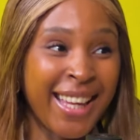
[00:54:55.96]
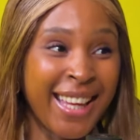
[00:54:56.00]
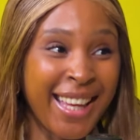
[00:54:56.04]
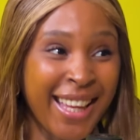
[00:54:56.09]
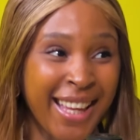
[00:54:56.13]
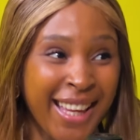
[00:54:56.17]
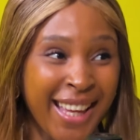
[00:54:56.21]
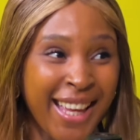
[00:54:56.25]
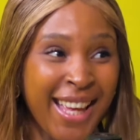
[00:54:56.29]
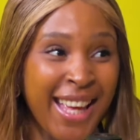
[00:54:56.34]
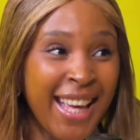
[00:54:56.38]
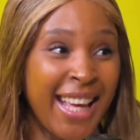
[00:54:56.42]

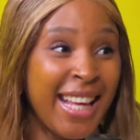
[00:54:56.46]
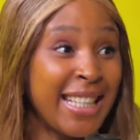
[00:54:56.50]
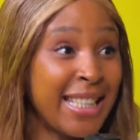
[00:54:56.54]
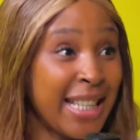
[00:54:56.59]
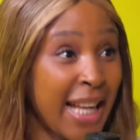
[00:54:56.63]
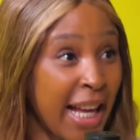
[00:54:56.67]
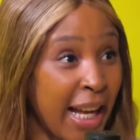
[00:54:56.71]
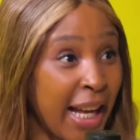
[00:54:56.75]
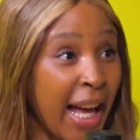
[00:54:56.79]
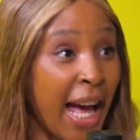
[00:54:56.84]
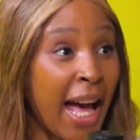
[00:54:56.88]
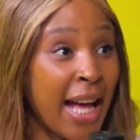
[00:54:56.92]
it's
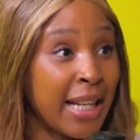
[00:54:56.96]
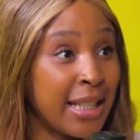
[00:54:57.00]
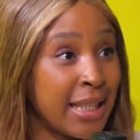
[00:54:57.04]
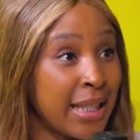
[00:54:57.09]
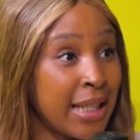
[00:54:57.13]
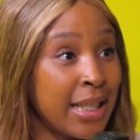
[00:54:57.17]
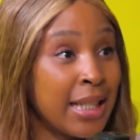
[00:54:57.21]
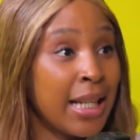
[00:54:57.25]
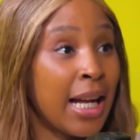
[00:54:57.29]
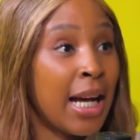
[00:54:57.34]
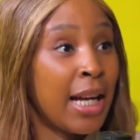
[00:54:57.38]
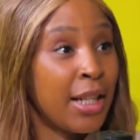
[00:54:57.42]
like I
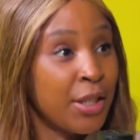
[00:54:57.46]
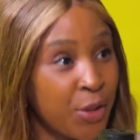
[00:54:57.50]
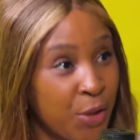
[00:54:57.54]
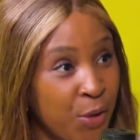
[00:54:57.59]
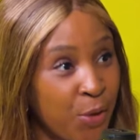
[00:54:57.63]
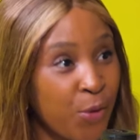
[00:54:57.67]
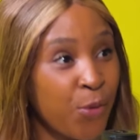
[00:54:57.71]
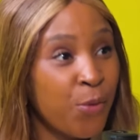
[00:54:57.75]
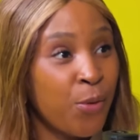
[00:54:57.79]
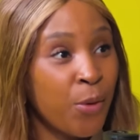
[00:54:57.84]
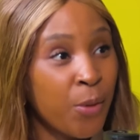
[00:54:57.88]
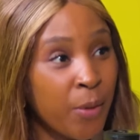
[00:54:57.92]
didn't ask
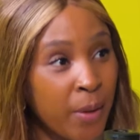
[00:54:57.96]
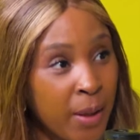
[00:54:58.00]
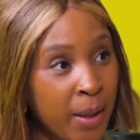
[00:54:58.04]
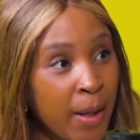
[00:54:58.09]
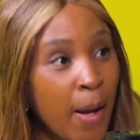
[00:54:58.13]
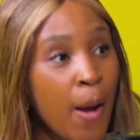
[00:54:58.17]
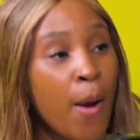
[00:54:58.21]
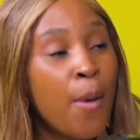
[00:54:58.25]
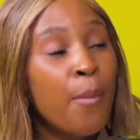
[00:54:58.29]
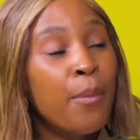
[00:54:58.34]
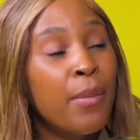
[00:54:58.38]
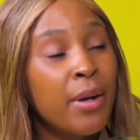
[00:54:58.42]
you for it,
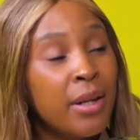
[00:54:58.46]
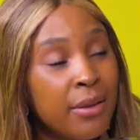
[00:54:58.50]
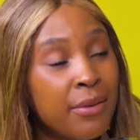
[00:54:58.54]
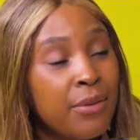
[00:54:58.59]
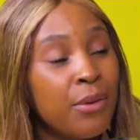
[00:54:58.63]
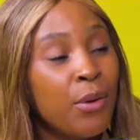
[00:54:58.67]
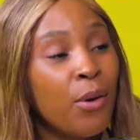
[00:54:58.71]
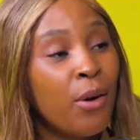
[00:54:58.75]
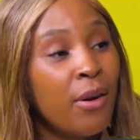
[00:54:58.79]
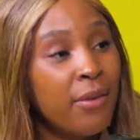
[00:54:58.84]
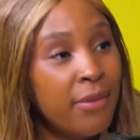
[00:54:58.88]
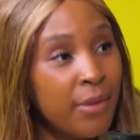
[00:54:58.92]
mm. but
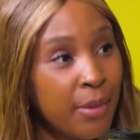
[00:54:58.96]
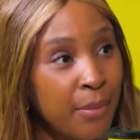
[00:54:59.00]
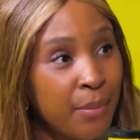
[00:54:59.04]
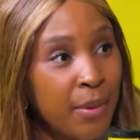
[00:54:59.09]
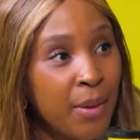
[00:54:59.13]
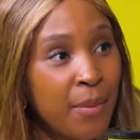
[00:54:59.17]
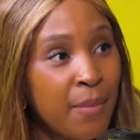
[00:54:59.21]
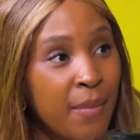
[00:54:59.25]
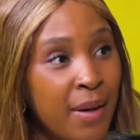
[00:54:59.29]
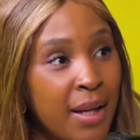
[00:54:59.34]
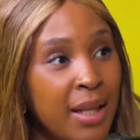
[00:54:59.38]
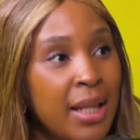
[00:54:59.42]
if you offer
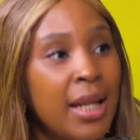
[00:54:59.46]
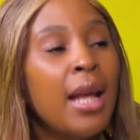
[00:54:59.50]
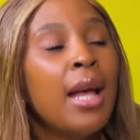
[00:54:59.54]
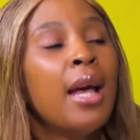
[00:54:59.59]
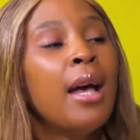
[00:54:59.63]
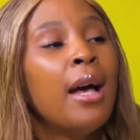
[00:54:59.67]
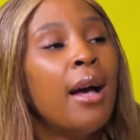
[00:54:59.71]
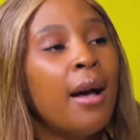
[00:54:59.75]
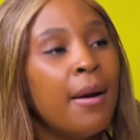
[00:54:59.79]
me money,